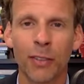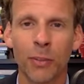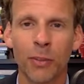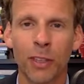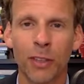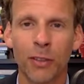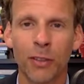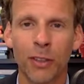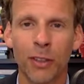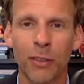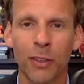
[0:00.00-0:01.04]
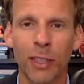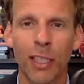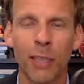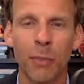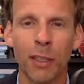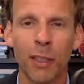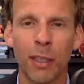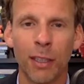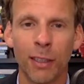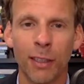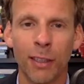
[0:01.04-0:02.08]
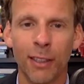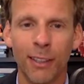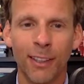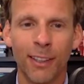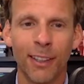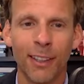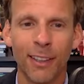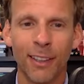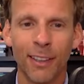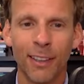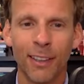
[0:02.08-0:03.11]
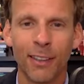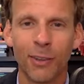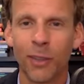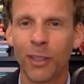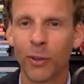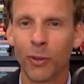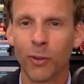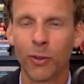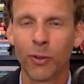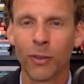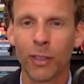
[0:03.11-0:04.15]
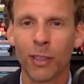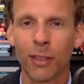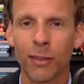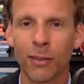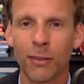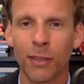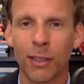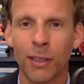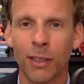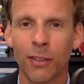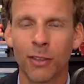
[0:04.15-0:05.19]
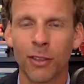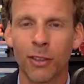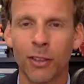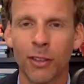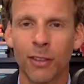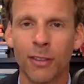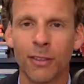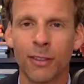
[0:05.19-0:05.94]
It's almost like giving yourself like an 8-minute hug, and doing that over and over again. I think that's good.